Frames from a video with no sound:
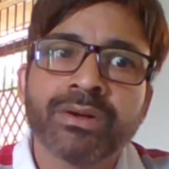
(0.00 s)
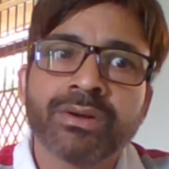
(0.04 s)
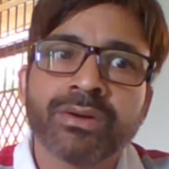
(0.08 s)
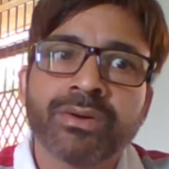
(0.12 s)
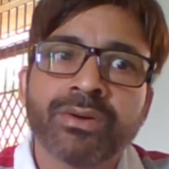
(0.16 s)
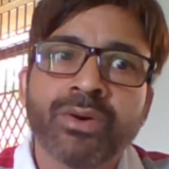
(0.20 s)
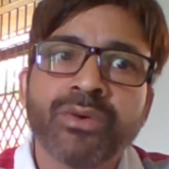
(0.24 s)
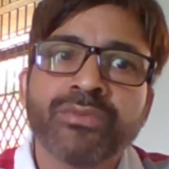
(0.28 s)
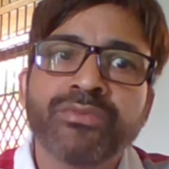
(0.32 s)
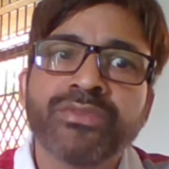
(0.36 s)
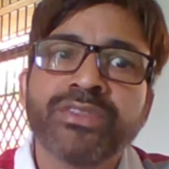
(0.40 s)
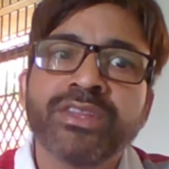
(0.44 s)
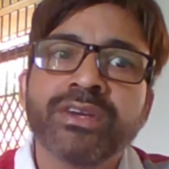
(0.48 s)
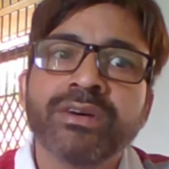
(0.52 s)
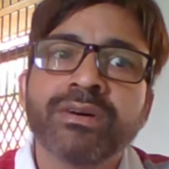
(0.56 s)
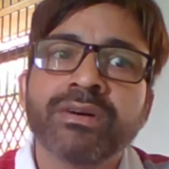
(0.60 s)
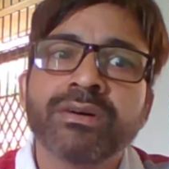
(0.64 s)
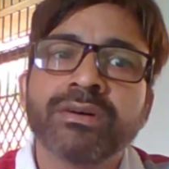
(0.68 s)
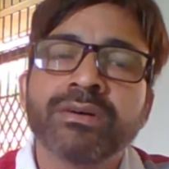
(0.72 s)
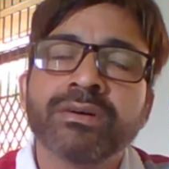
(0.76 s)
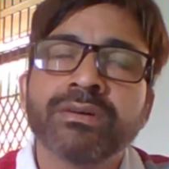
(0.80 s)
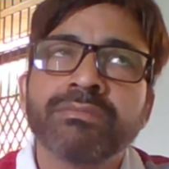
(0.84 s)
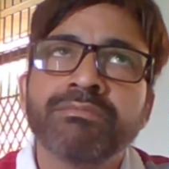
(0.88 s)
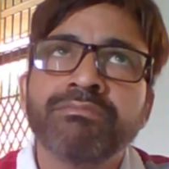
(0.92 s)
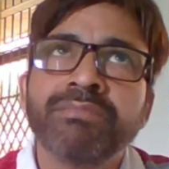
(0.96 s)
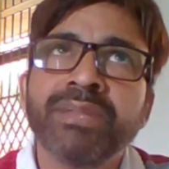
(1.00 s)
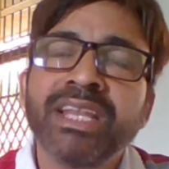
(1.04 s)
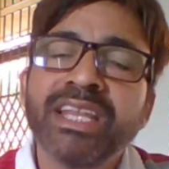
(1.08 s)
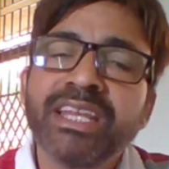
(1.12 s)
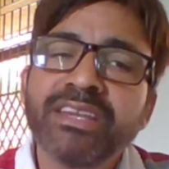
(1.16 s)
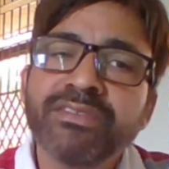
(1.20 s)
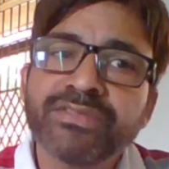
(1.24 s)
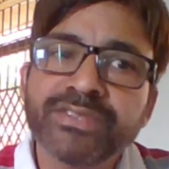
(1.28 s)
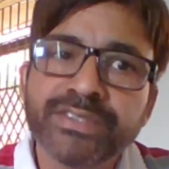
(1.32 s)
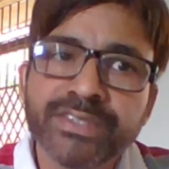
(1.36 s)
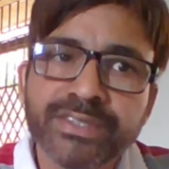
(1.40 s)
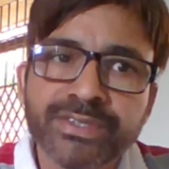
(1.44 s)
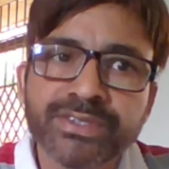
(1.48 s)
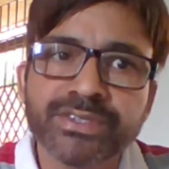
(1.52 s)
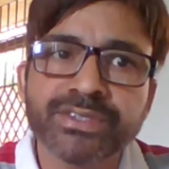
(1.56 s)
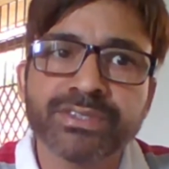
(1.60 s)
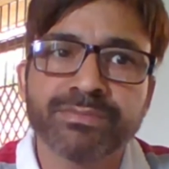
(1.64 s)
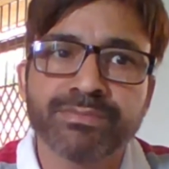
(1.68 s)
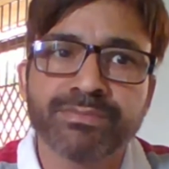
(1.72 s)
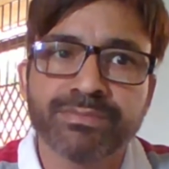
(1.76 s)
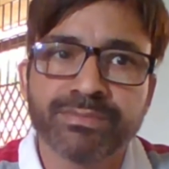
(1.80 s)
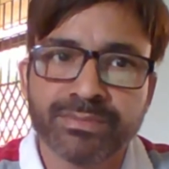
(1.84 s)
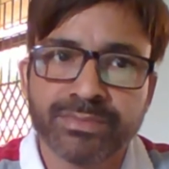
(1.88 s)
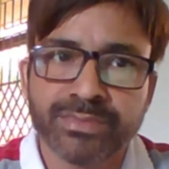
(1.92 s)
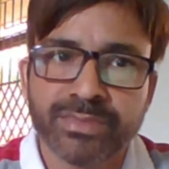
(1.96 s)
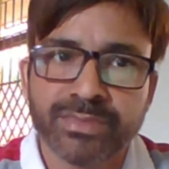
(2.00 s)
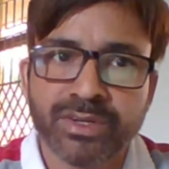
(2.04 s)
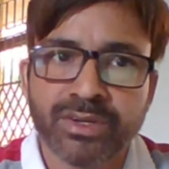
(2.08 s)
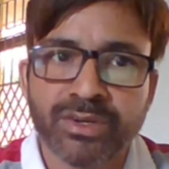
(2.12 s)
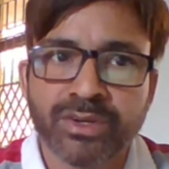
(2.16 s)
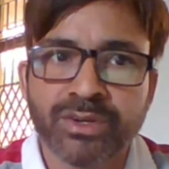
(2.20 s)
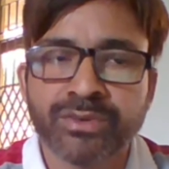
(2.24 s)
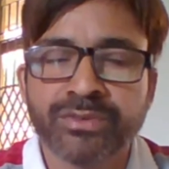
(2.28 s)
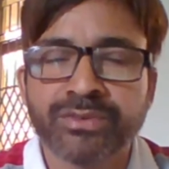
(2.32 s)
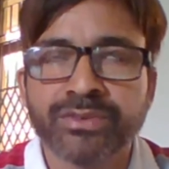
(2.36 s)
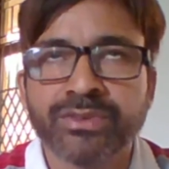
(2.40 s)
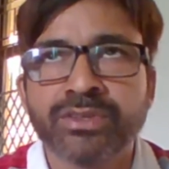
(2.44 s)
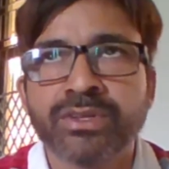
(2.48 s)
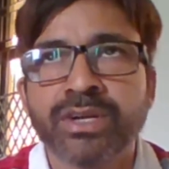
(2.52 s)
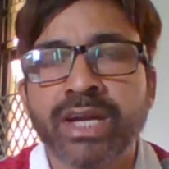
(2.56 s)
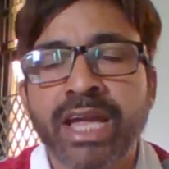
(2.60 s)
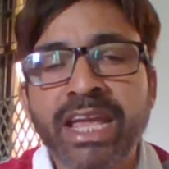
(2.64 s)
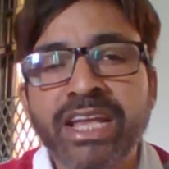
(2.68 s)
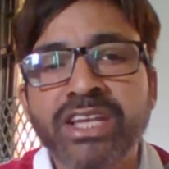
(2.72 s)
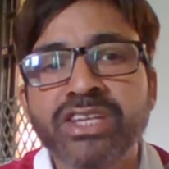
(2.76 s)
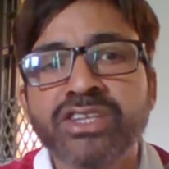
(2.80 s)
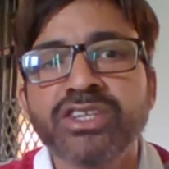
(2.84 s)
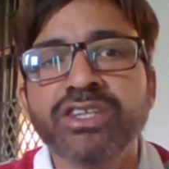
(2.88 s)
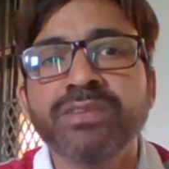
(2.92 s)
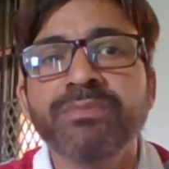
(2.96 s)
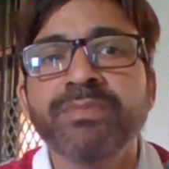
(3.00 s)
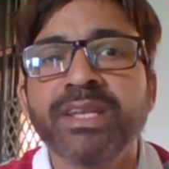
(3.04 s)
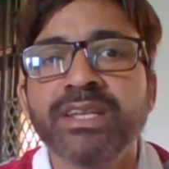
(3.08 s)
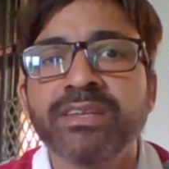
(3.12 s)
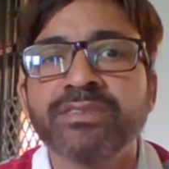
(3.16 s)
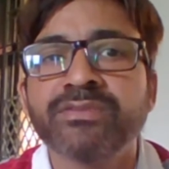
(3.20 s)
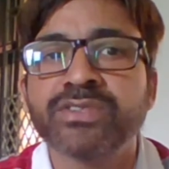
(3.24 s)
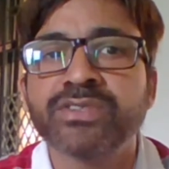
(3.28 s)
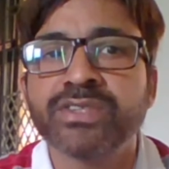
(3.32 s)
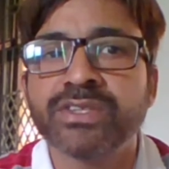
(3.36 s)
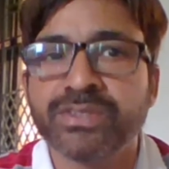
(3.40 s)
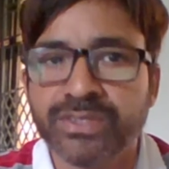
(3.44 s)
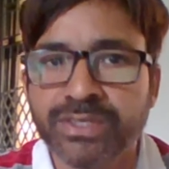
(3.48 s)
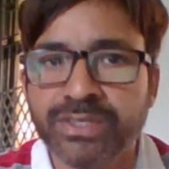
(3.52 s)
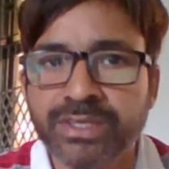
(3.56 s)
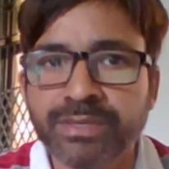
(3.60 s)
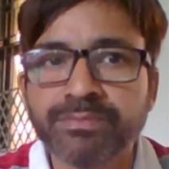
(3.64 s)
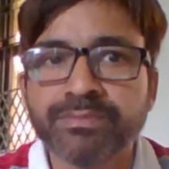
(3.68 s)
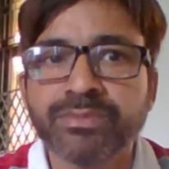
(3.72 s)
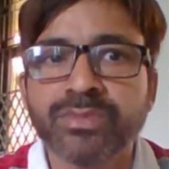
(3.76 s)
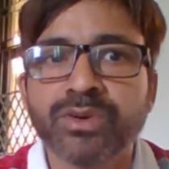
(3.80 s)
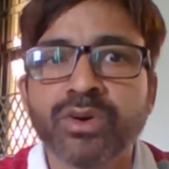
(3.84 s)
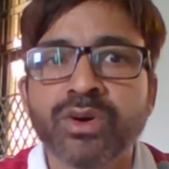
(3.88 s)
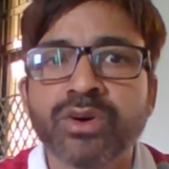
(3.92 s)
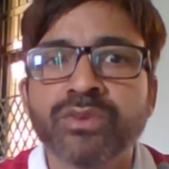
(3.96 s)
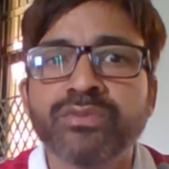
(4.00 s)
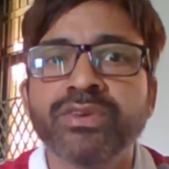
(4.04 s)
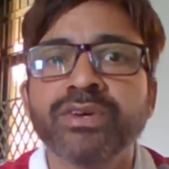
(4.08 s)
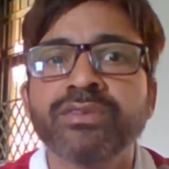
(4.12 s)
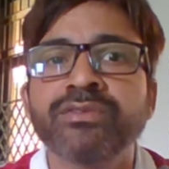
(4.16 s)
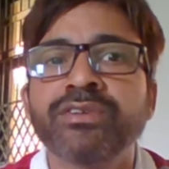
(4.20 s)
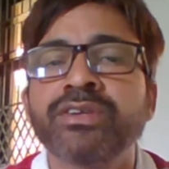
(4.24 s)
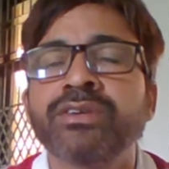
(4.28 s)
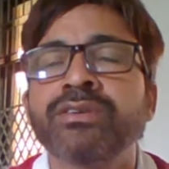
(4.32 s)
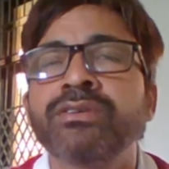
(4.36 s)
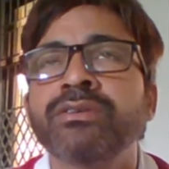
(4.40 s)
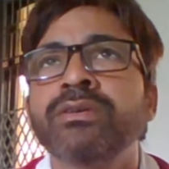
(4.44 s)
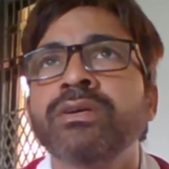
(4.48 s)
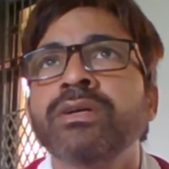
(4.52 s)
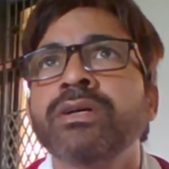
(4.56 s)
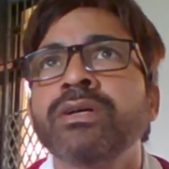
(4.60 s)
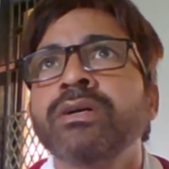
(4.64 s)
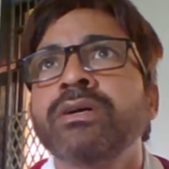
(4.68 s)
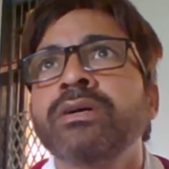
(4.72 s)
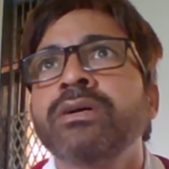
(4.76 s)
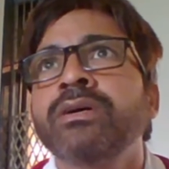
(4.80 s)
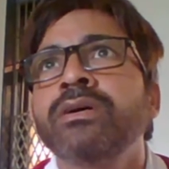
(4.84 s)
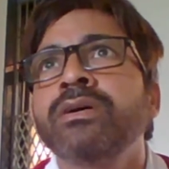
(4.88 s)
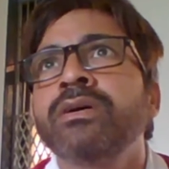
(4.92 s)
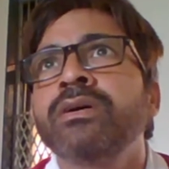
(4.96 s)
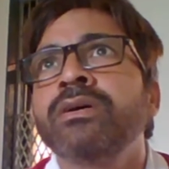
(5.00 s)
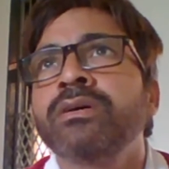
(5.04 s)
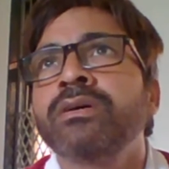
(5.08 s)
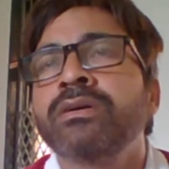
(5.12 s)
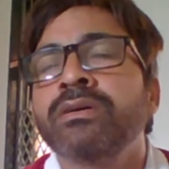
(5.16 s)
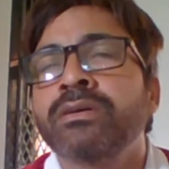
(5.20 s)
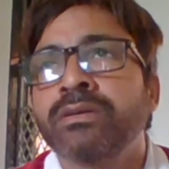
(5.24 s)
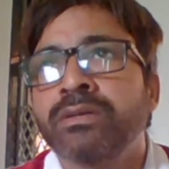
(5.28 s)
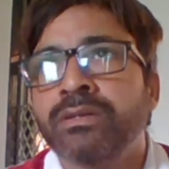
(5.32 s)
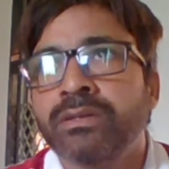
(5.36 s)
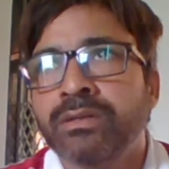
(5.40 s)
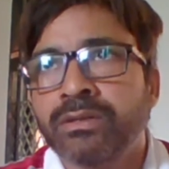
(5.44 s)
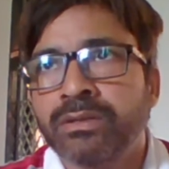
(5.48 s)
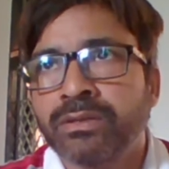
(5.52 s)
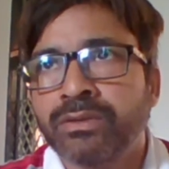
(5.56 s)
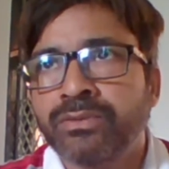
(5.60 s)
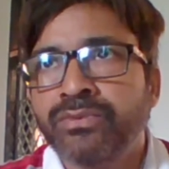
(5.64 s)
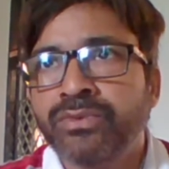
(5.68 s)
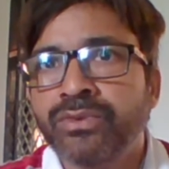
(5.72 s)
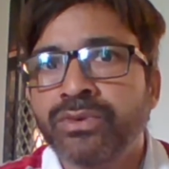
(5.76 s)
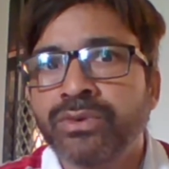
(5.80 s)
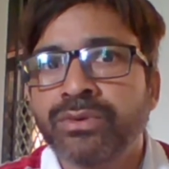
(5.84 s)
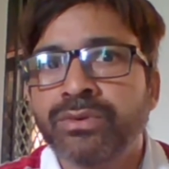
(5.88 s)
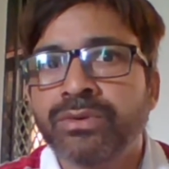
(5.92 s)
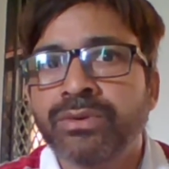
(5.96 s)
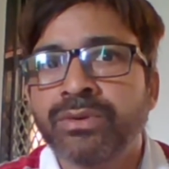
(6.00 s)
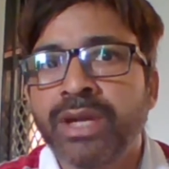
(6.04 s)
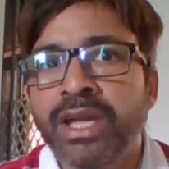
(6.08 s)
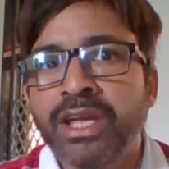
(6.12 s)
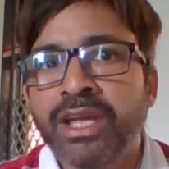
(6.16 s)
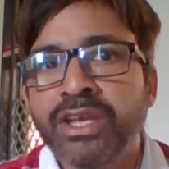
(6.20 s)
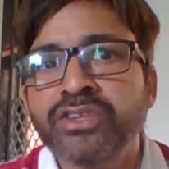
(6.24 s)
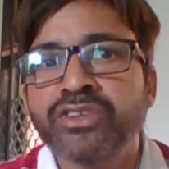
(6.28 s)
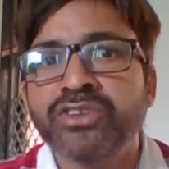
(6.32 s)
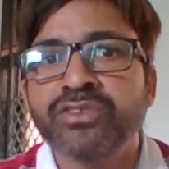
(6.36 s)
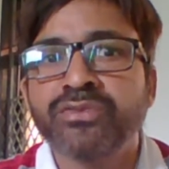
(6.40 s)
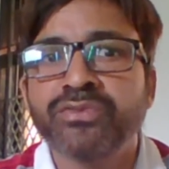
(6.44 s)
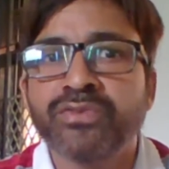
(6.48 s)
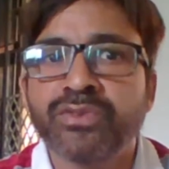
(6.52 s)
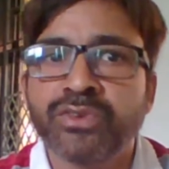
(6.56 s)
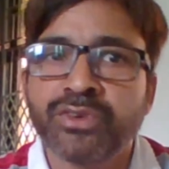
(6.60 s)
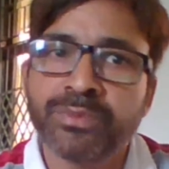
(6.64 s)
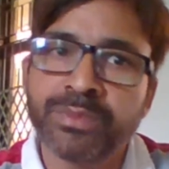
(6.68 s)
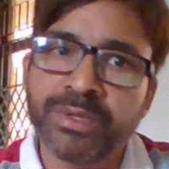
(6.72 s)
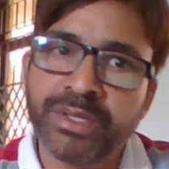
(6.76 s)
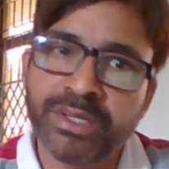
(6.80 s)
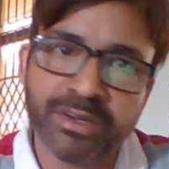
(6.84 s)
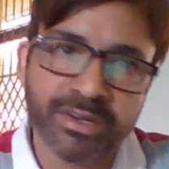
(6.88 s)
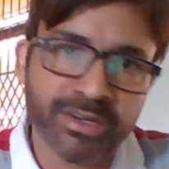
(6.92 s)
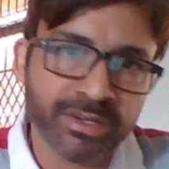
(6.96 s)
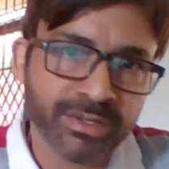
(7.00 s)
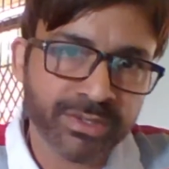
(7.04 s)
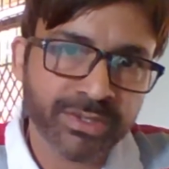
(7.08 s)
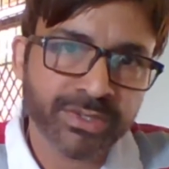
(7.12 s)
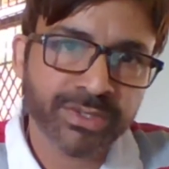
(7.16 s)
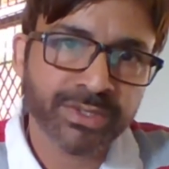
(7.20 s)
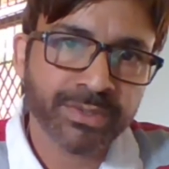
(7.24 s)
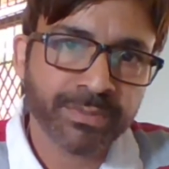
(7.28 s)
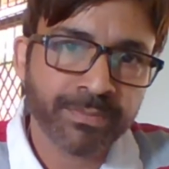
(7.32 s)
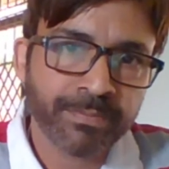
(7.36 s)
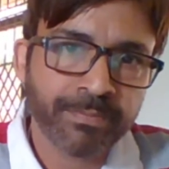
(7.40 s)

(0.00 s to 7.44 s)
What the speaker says: of the belief system, of the ancient belief system of our for ancient forebears.